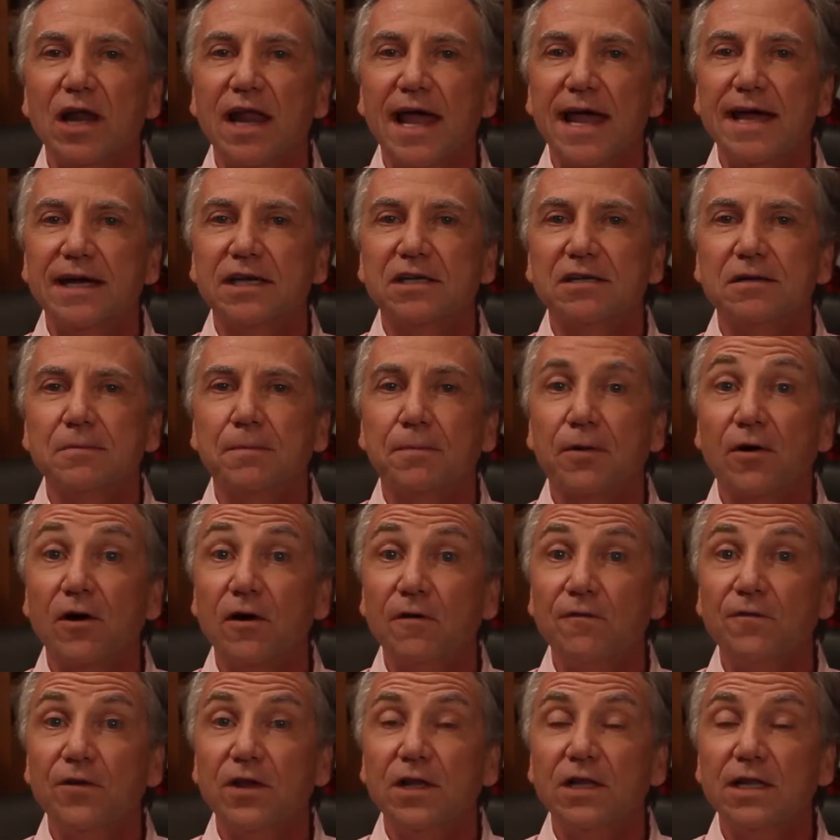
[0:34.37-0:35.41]
like to
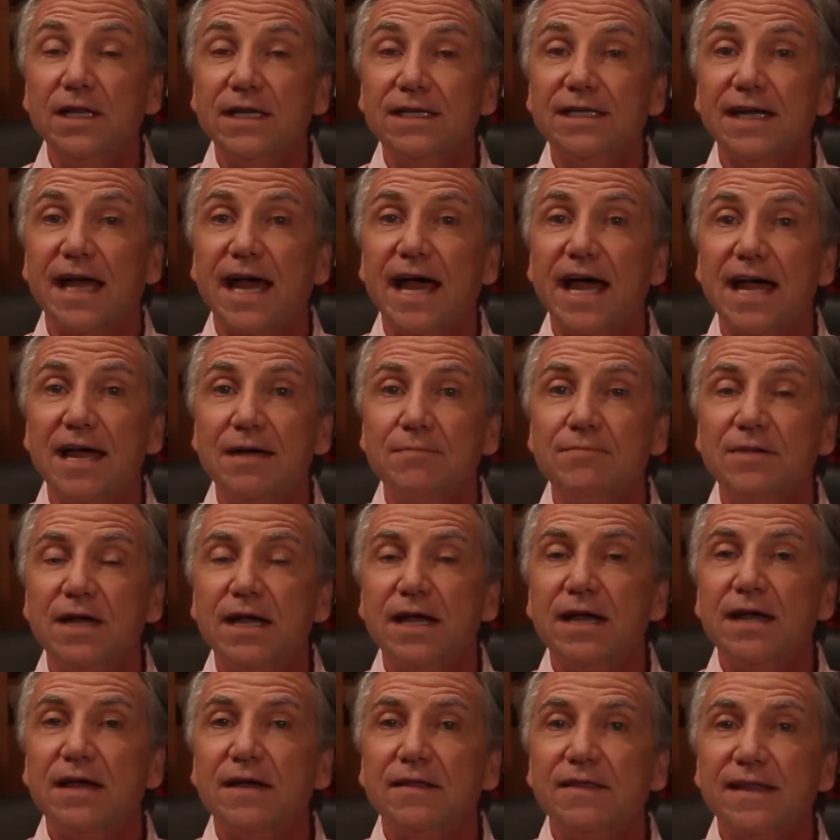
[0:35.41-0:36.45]
perfectly time
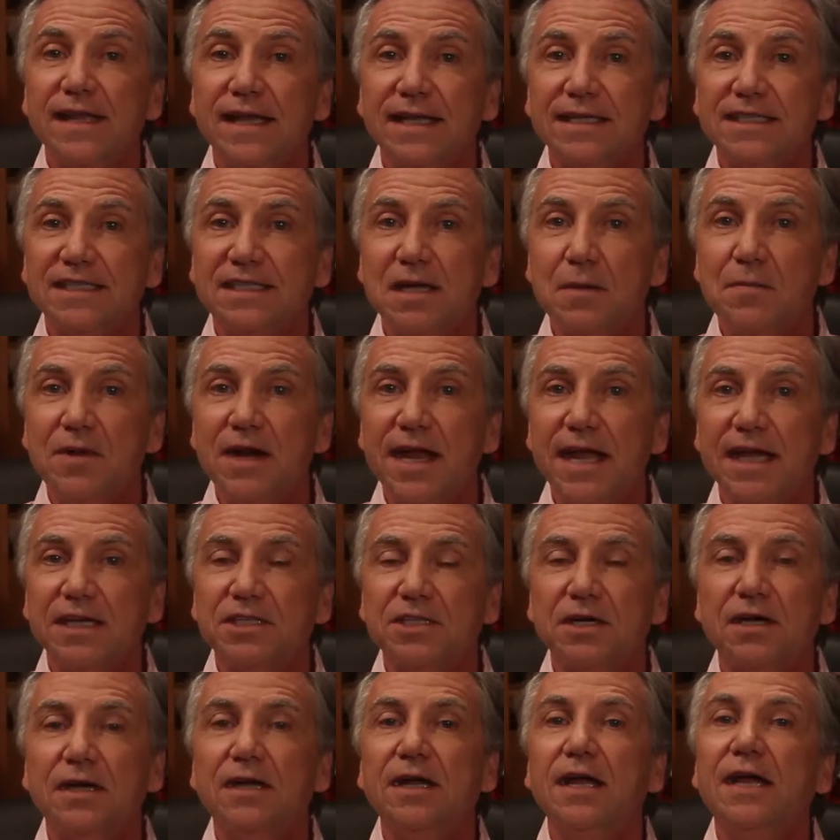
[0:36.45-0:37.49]
the
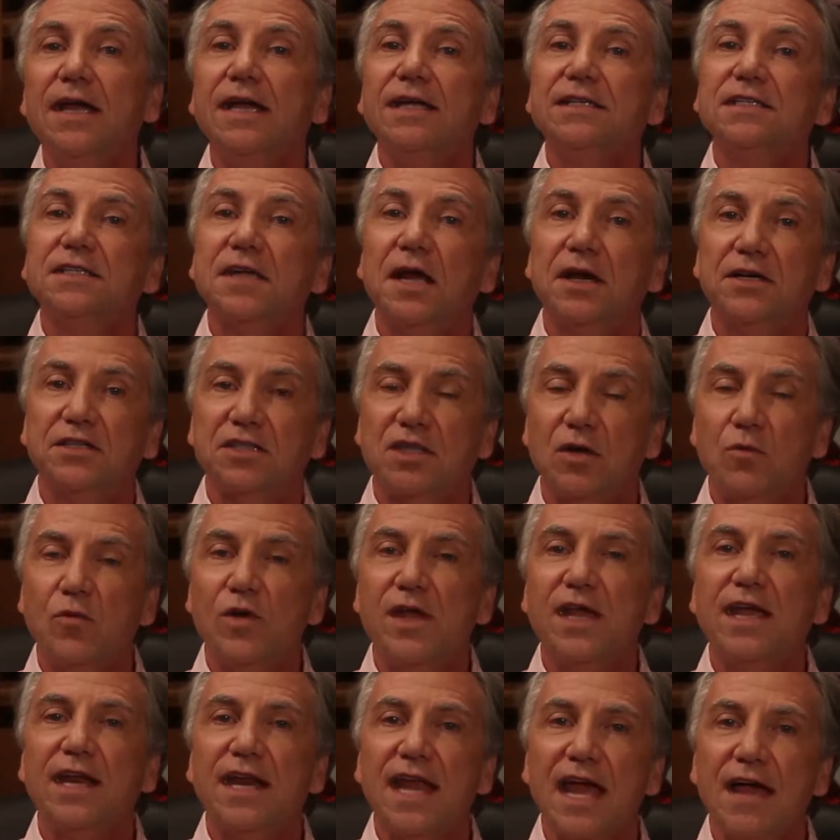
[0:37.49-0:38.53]
insemination such that
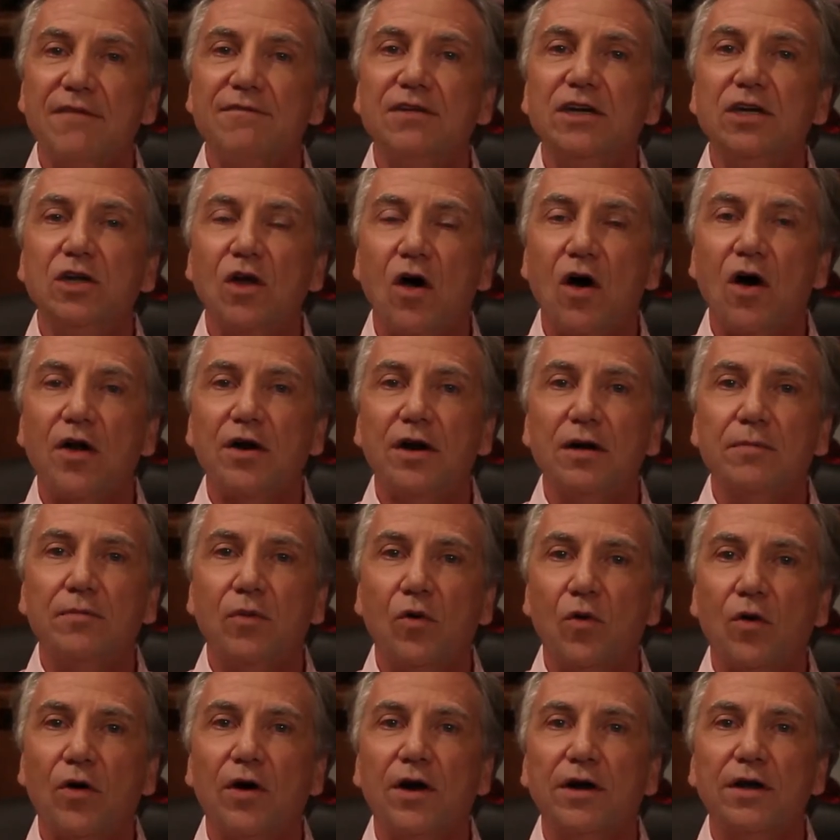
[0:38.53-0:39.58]
we can have a daughter
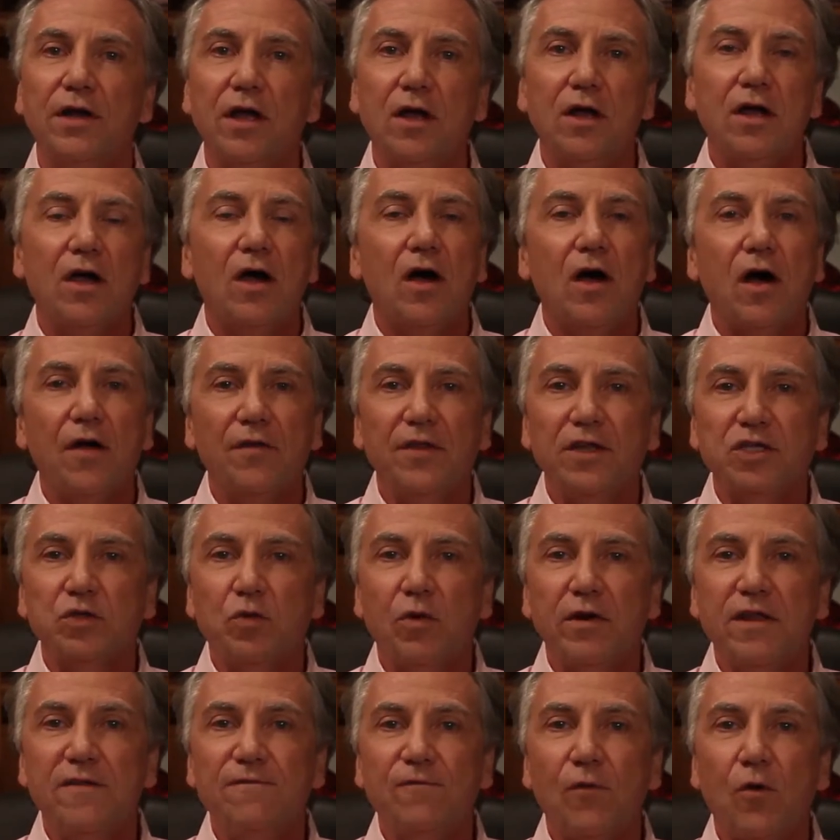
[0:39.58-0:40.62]
born on the
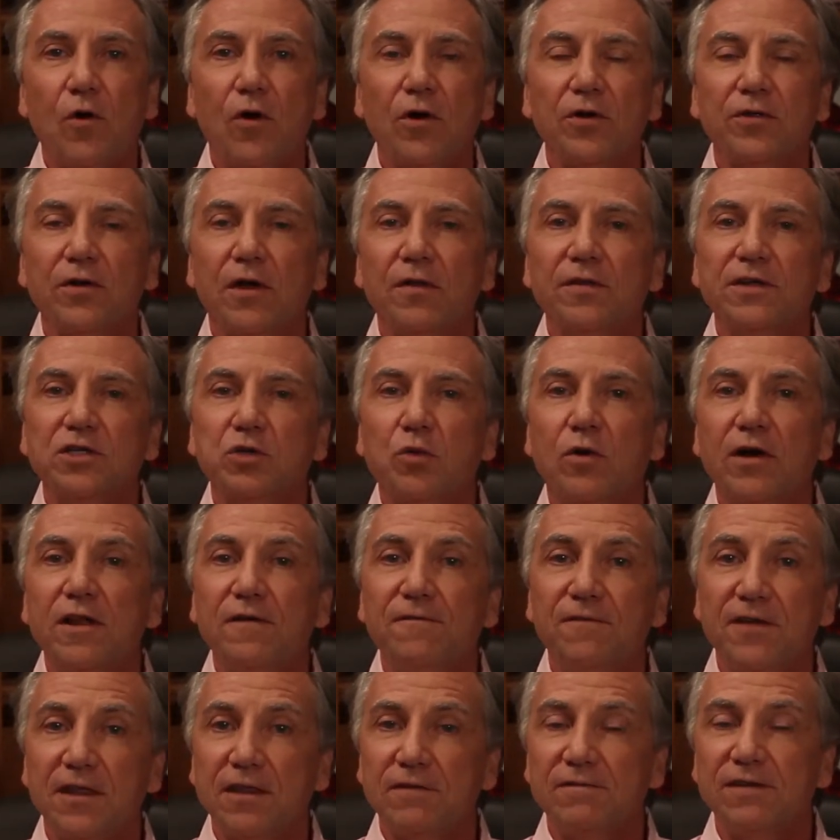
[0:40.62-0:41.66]
24th or the
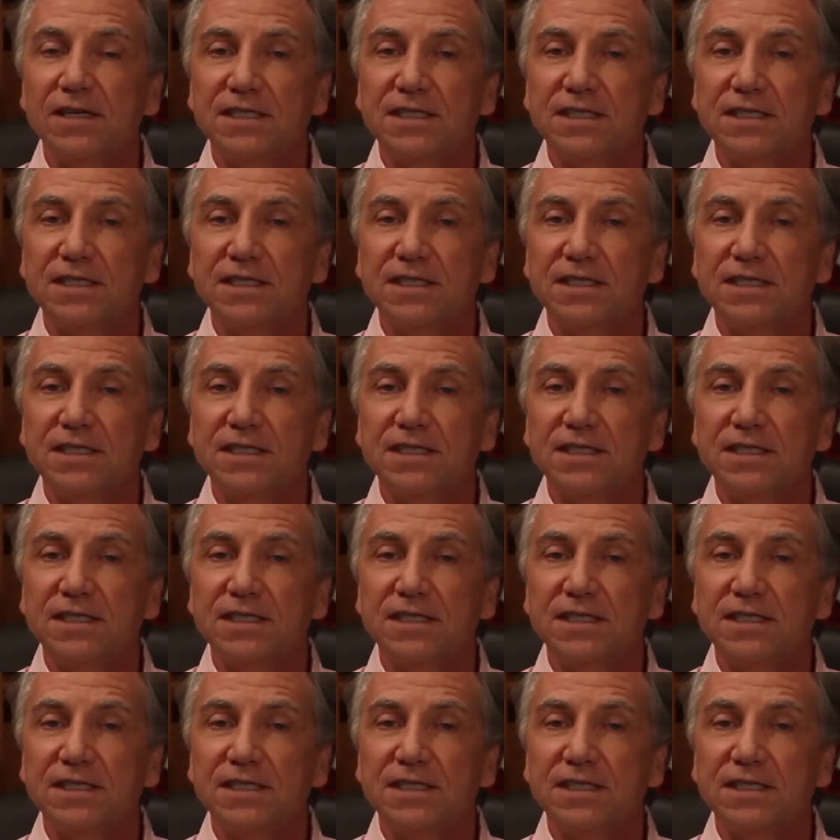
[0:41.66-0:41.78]
25th of